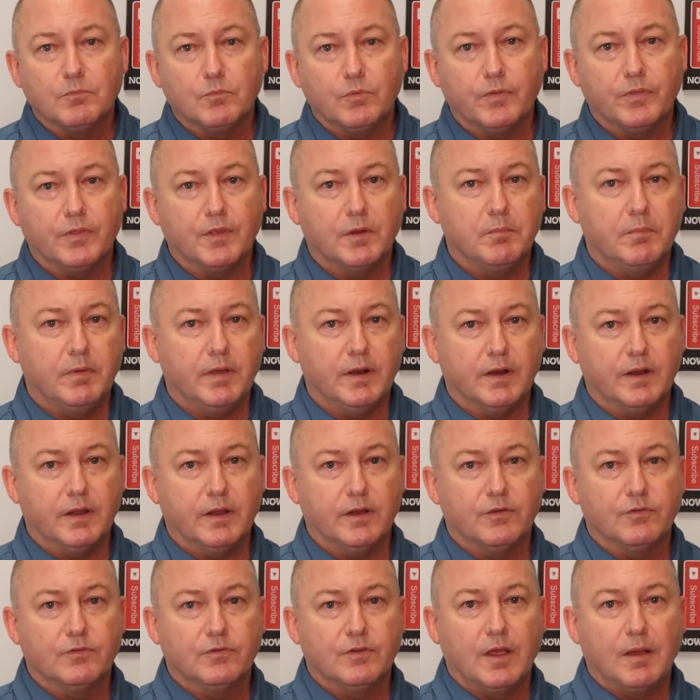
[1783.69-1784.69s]
with their
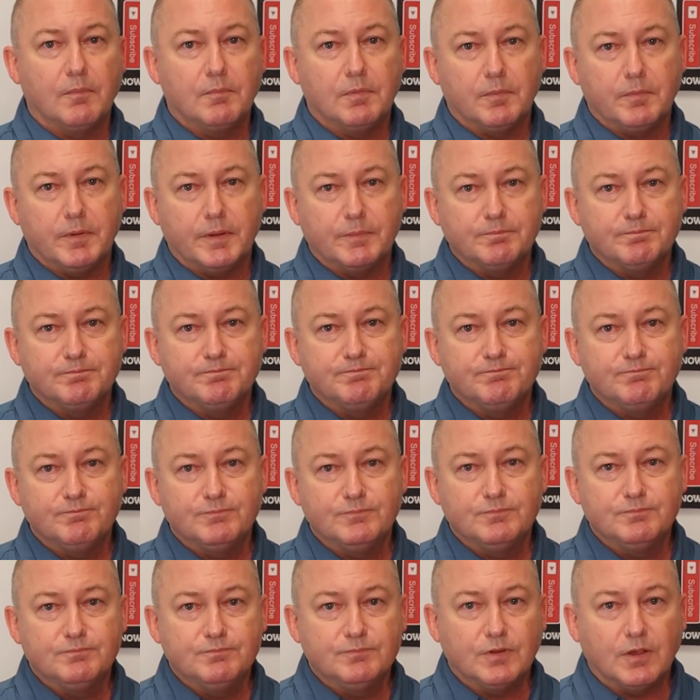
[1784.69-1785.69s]
Medicare supplement.
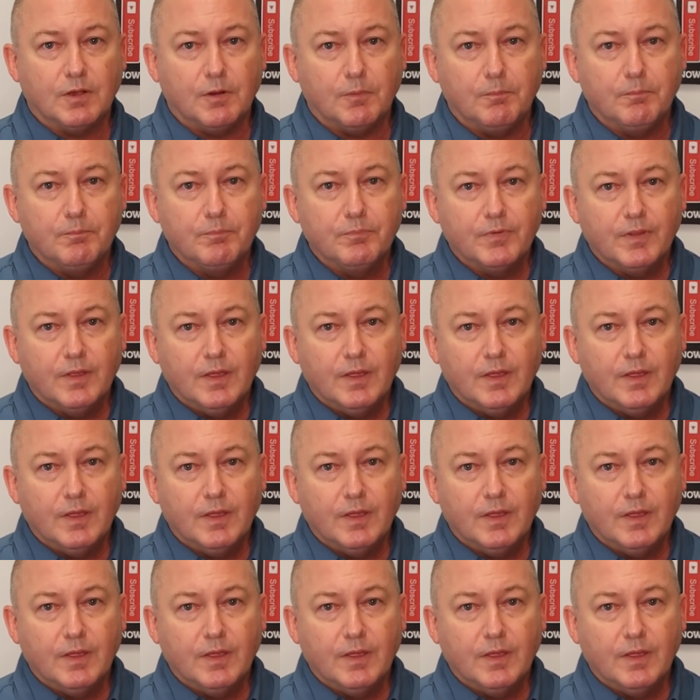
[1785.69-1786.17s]
So